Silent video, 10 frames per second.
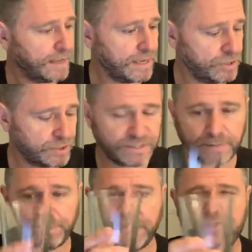and you
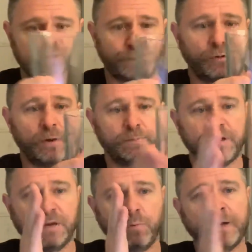simply just
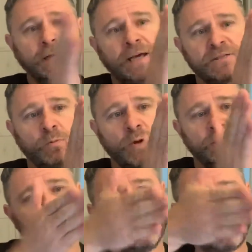you get one glass on one
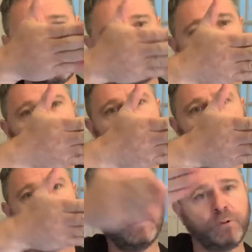side, put your phone in the
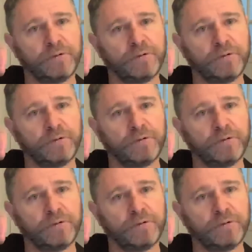middle, and put the